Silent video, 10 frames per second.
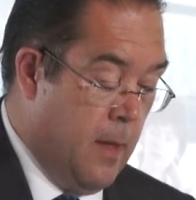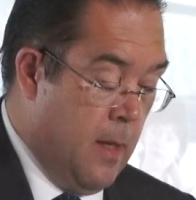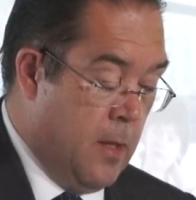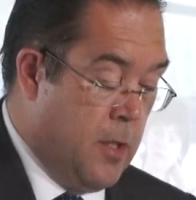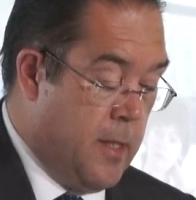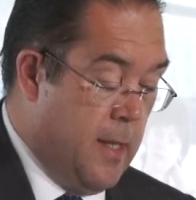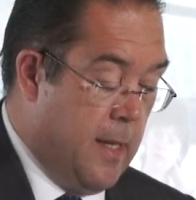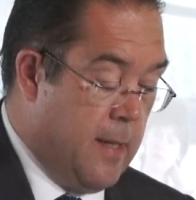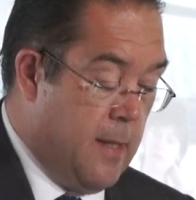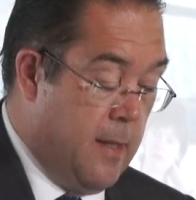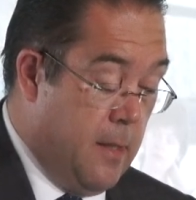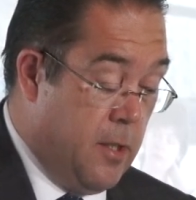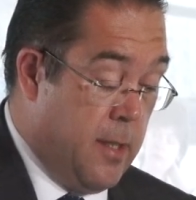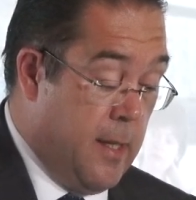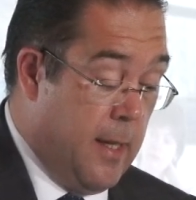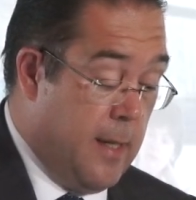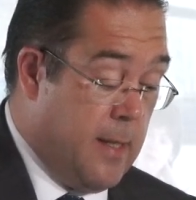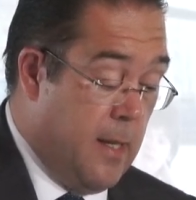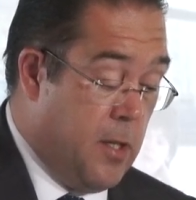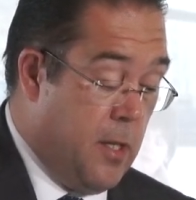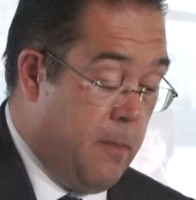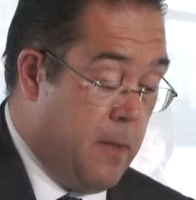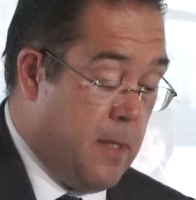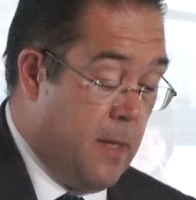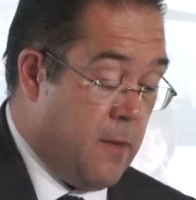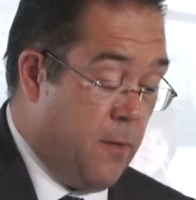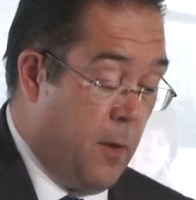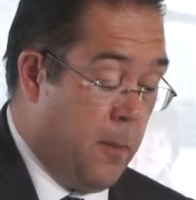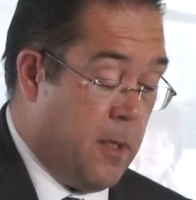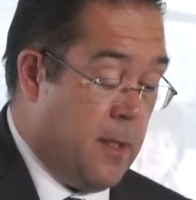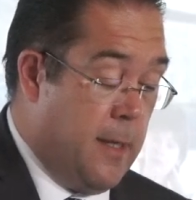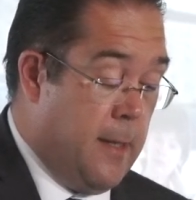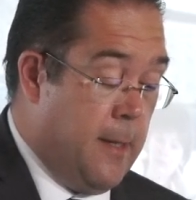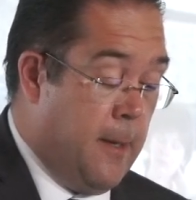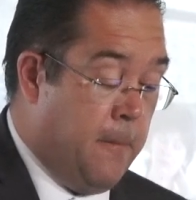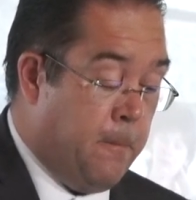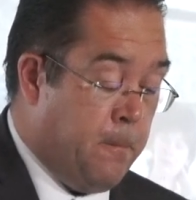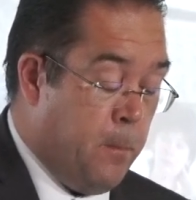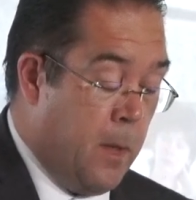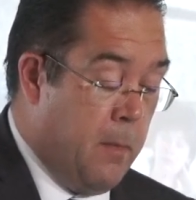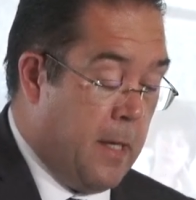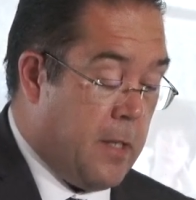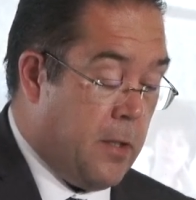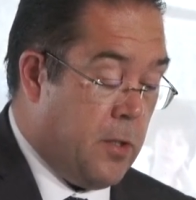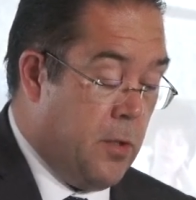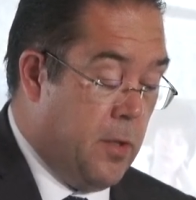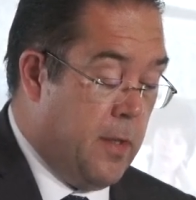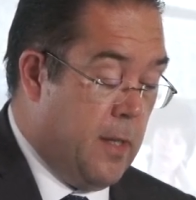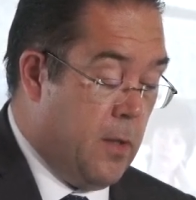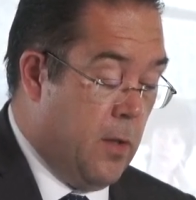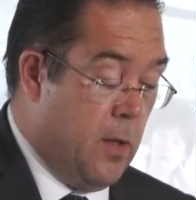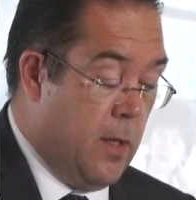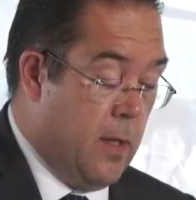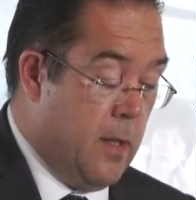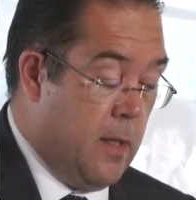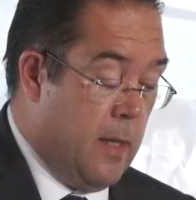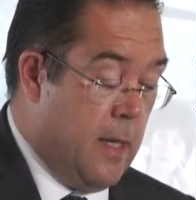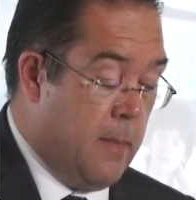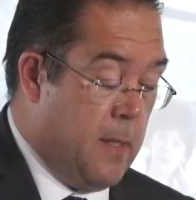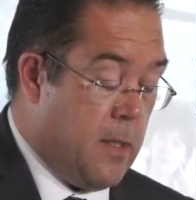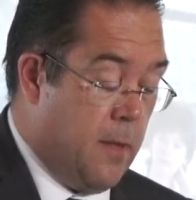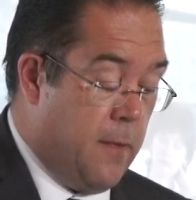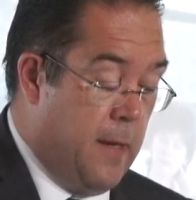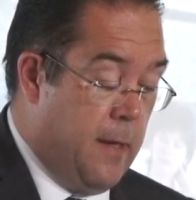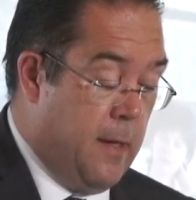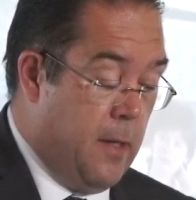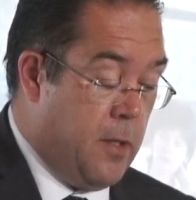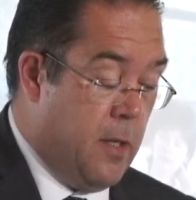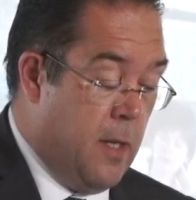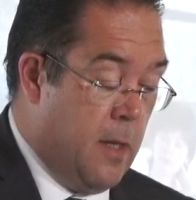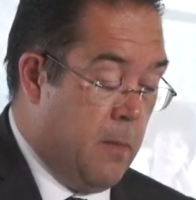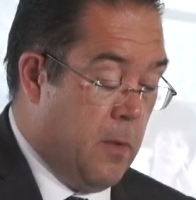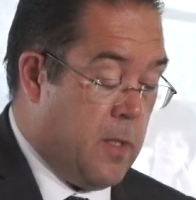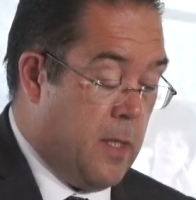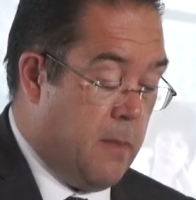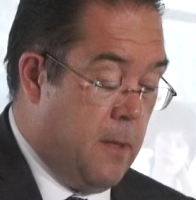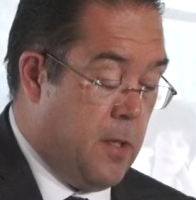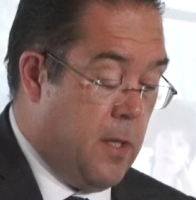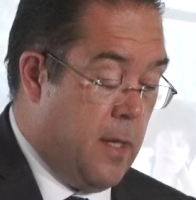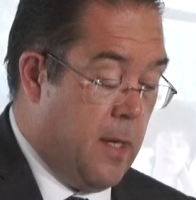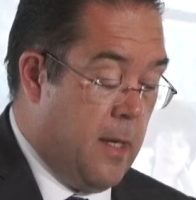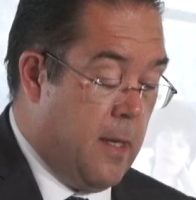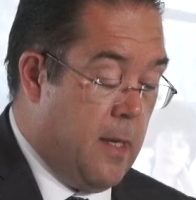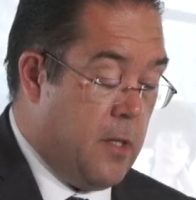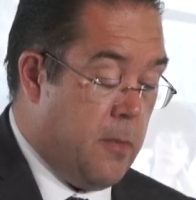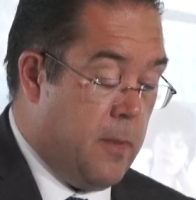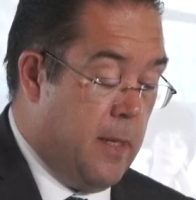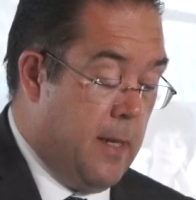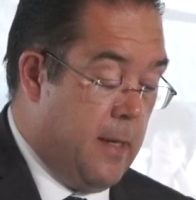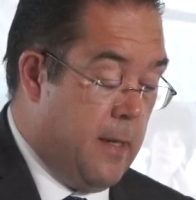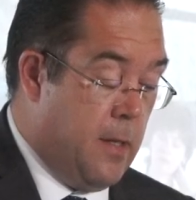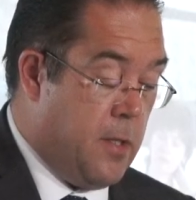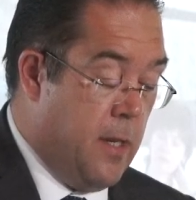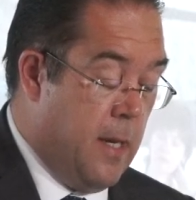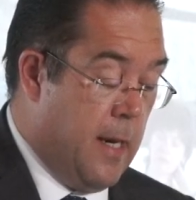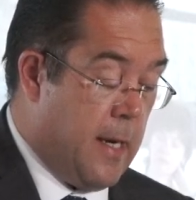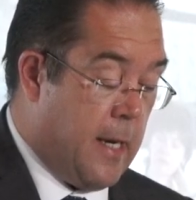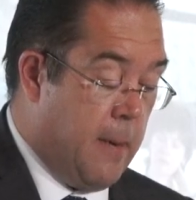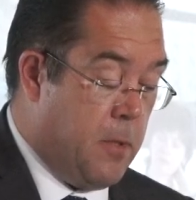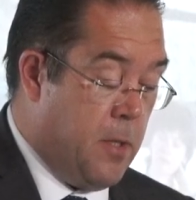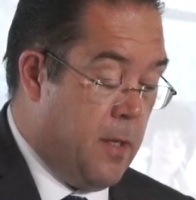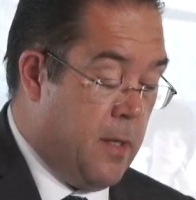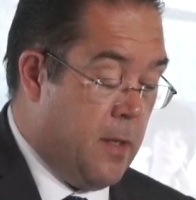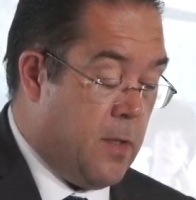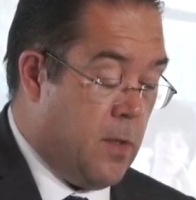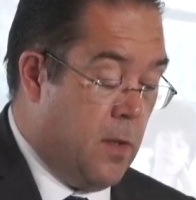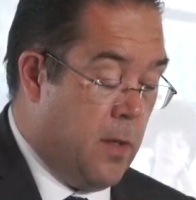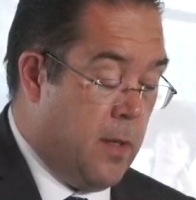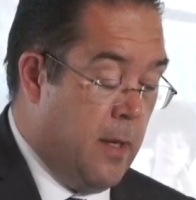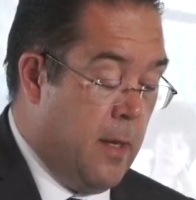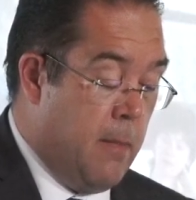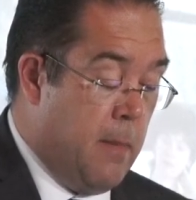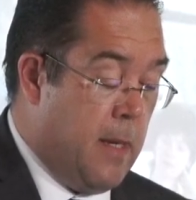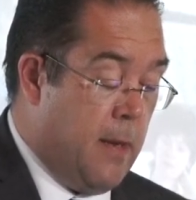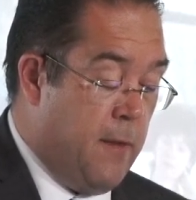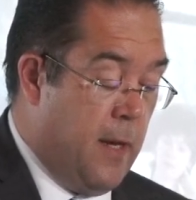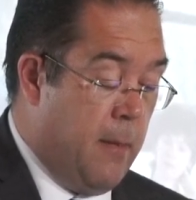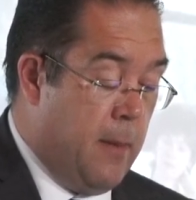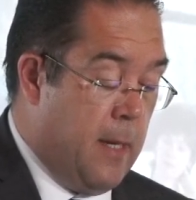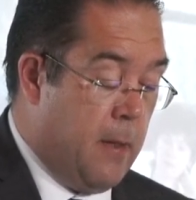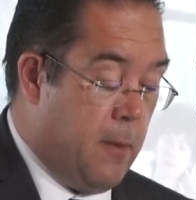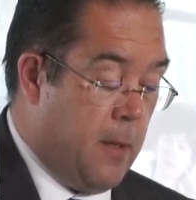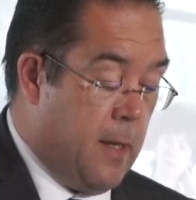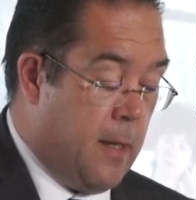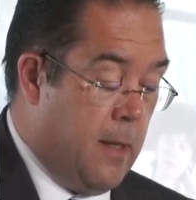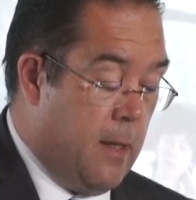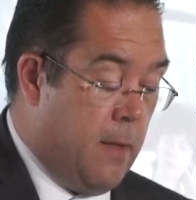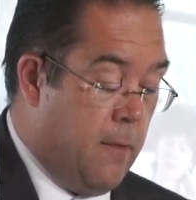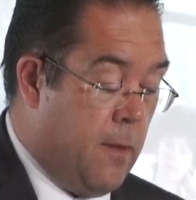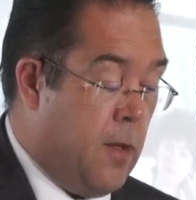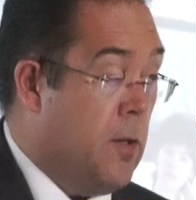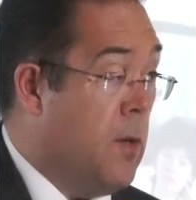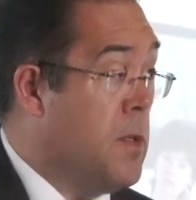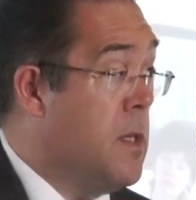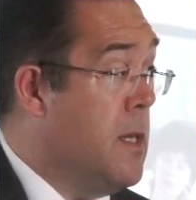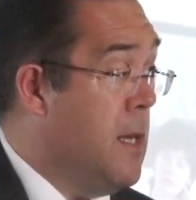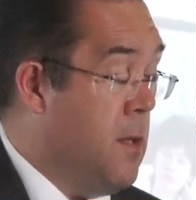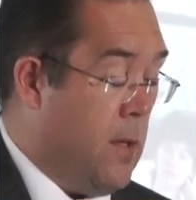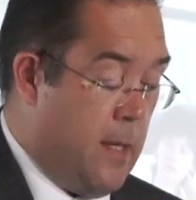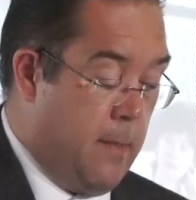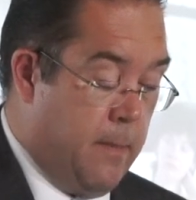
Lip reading: Digitalization preserves for posterity, making sure that all elements of heritage, most especially intangible heritage, are captured, stored, made available, and protected for those yet to come.